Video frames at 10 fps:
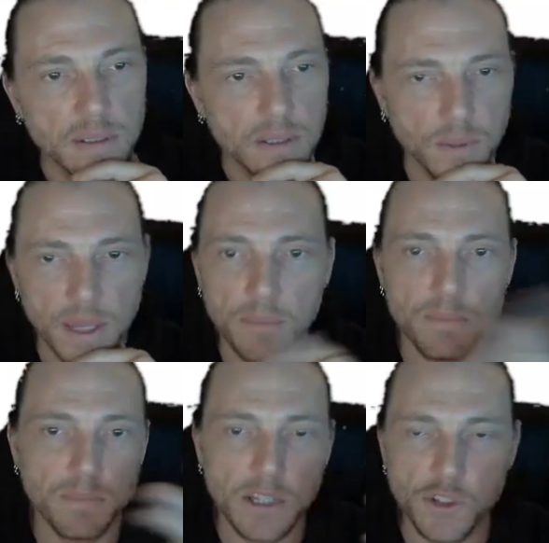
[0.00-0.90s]
Okay,
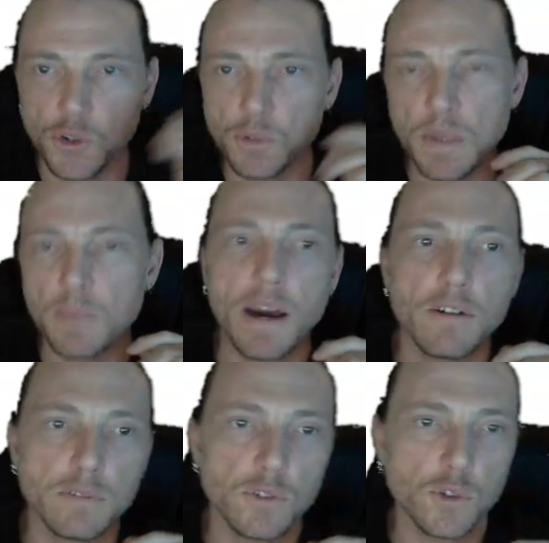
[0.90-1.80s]
it took me
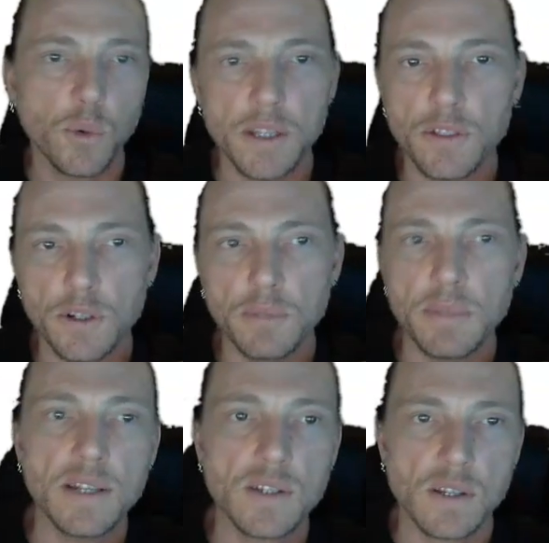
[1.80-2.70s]
about 20-30
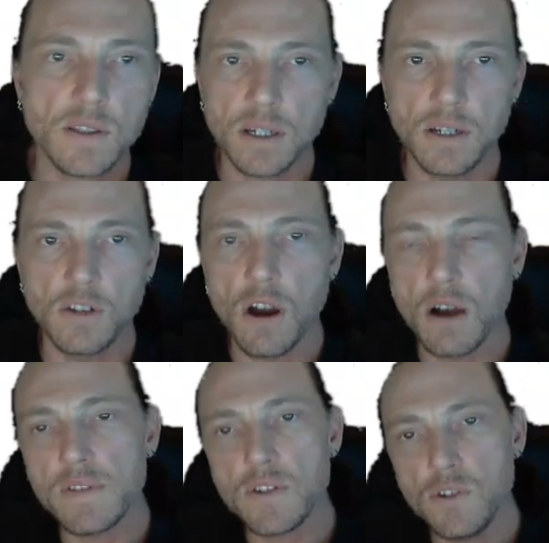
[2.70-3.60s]
minutes. I think a
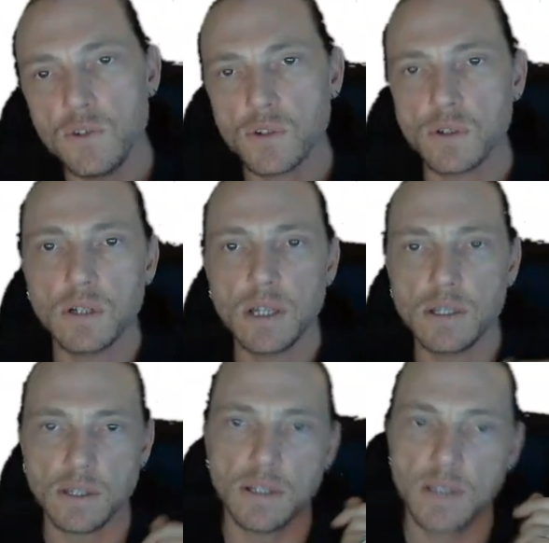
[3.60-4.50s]
novice user, it's
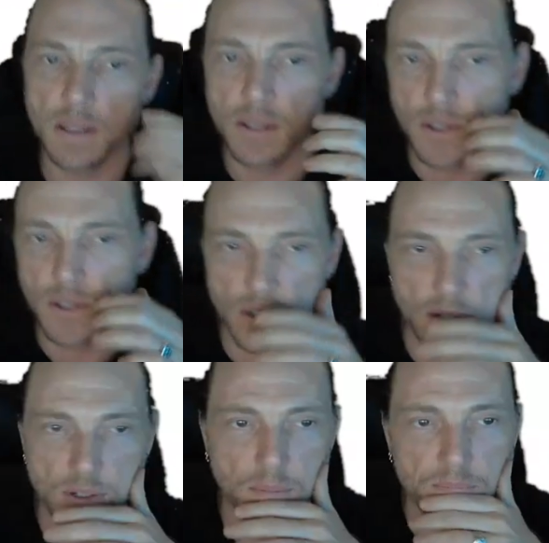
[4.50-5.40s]
going to take this
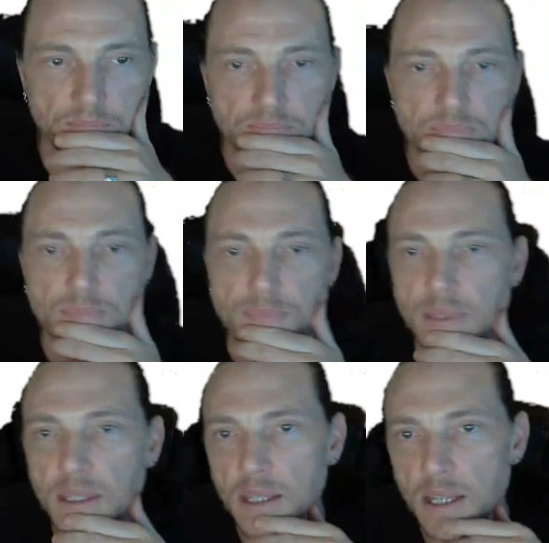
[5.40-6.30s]
system,
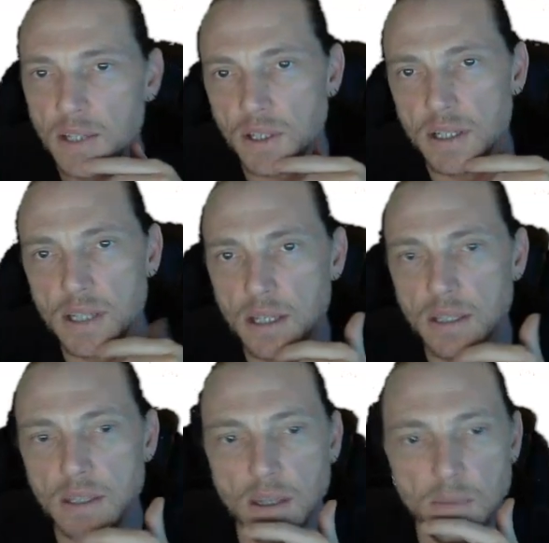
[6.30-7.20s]
it's going to
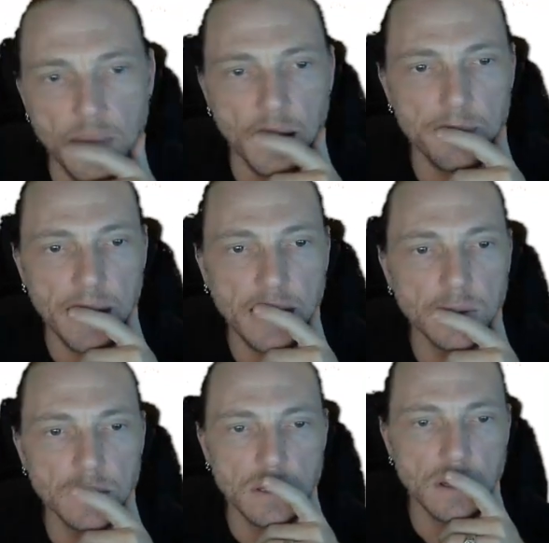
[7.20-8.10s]
take them
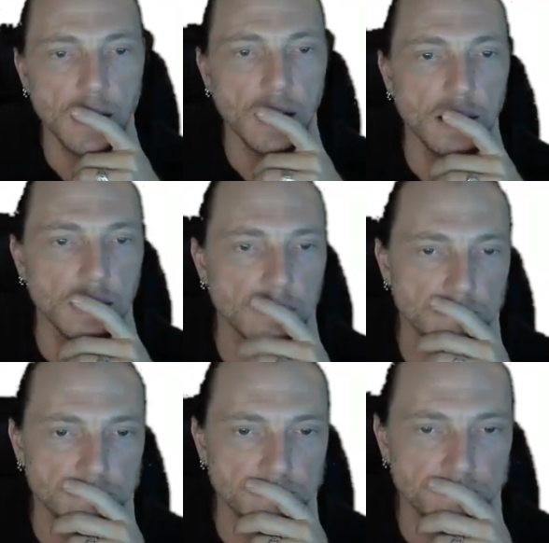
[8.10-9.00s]
about a